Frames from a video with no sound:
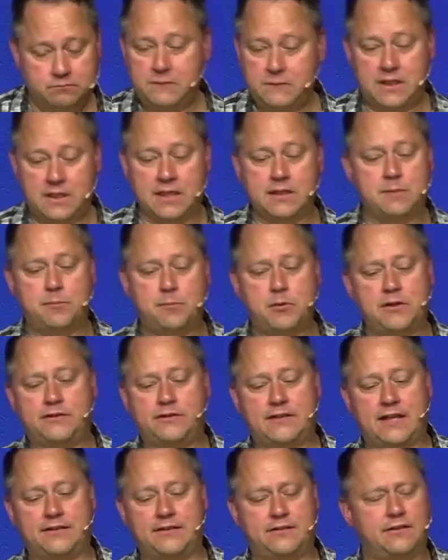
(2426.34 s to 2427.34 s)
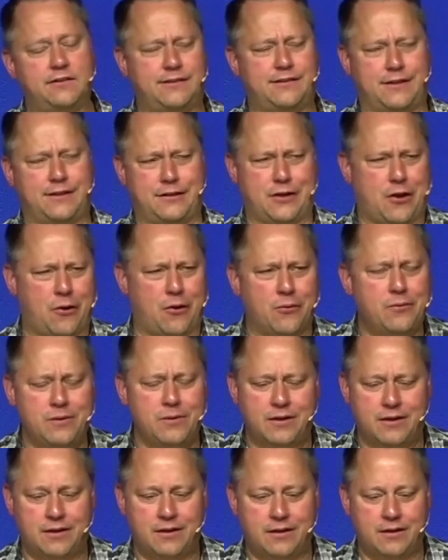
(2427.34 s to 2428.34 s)
And the priest answered and said, No.
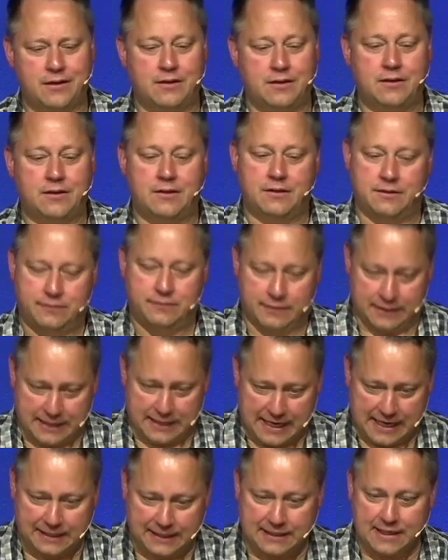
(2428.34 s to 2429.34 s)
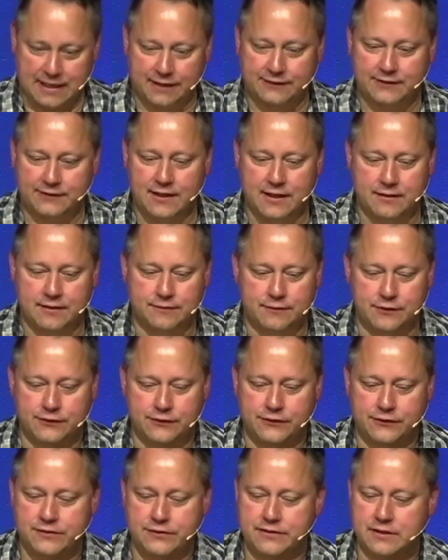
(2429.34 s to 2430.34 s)
Then Haggai said,
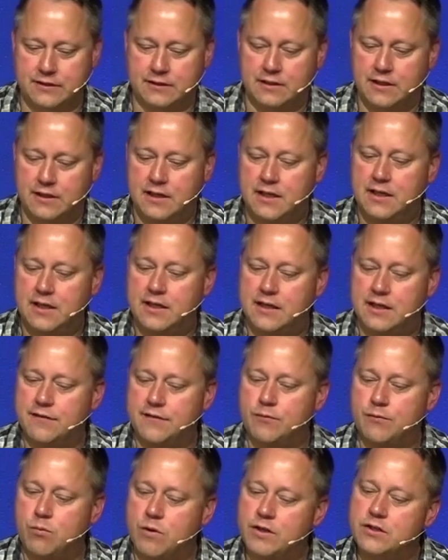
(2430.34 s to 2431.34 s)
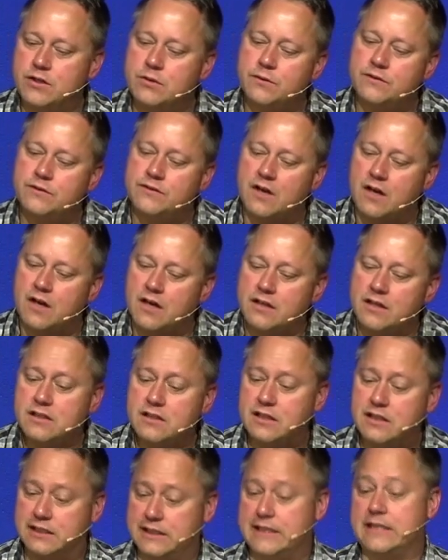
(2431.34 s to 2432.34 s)
verse 13, If one who is
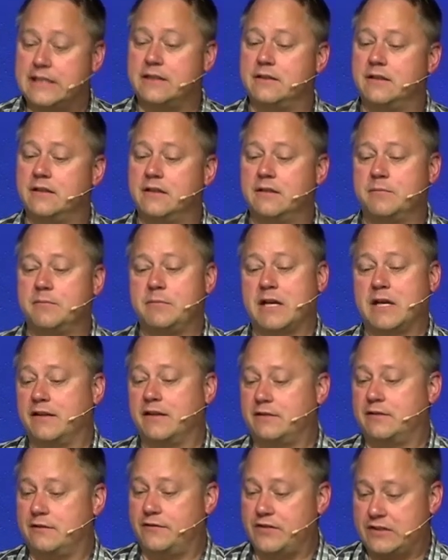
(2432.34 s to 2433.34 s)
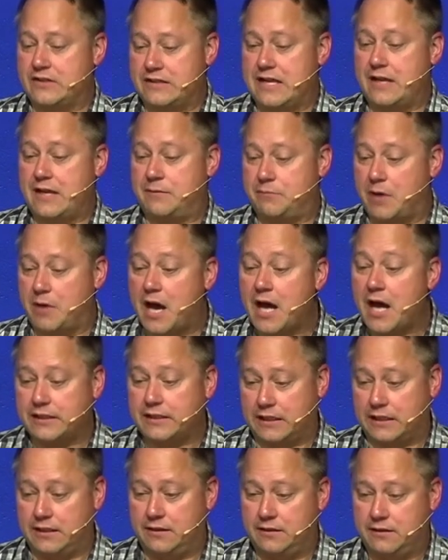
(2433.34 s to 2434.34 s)
unclean because of a dead
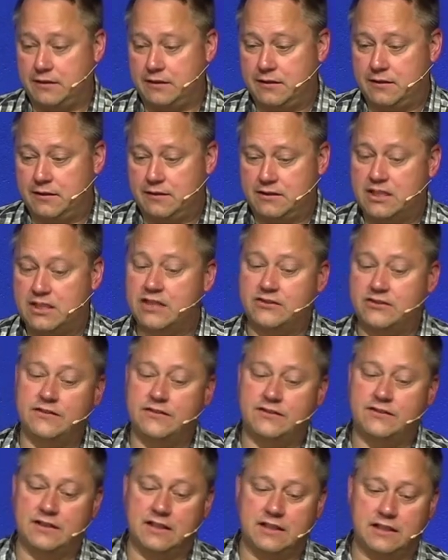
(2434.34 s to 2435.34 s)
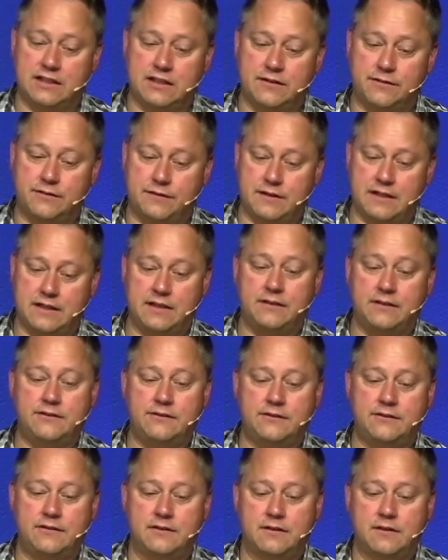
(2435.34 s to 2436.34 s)
body touches any of
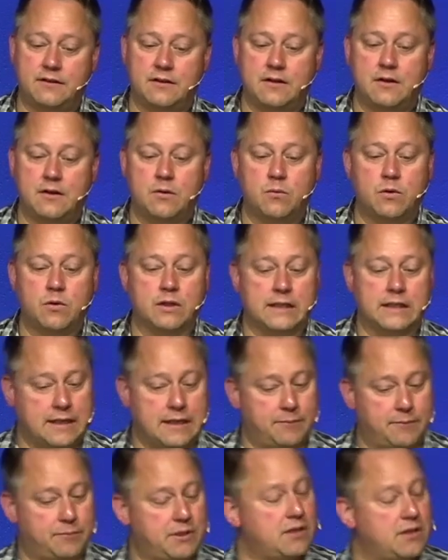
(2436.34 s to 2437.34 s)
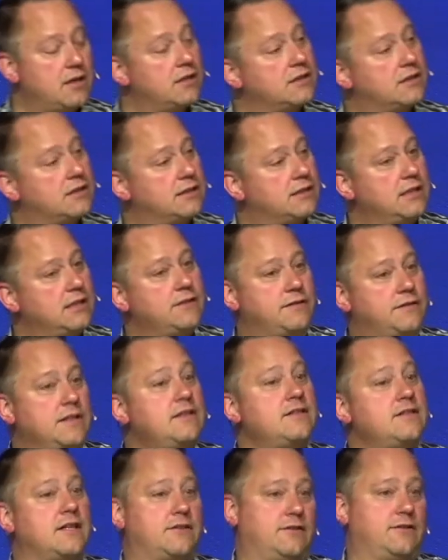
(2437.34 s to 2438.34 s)
these, will it be unclean? If he
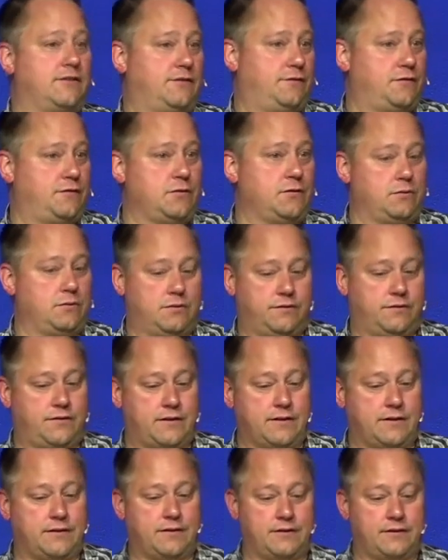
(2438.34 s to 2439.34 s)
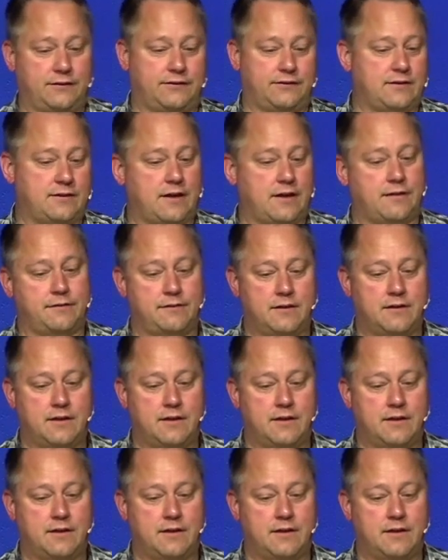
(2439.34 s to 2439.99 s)
touches food, if any of this stuff.